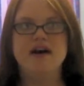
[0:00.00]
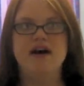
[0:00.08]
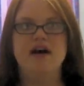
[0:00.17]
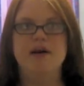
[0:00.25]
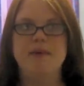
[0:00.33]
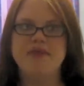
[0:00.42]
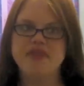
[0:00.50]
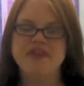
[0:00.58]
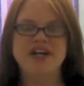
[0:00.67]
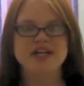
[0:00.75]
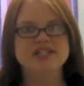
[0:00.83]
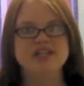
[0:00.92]
And then the
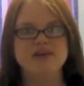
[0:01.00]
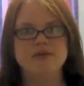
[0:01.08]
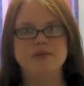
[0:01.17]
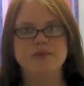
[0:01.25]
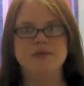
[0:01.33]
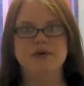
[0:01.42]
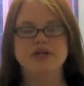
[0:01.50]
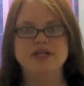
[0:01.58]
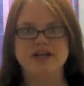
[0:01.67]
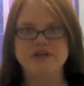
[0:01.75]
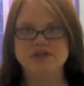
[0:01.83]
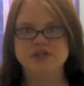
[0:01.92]
next day when we were in
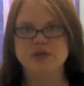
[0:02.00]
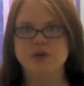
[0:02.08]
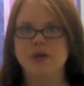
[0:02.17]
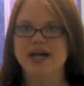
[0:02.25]
Yellowstone,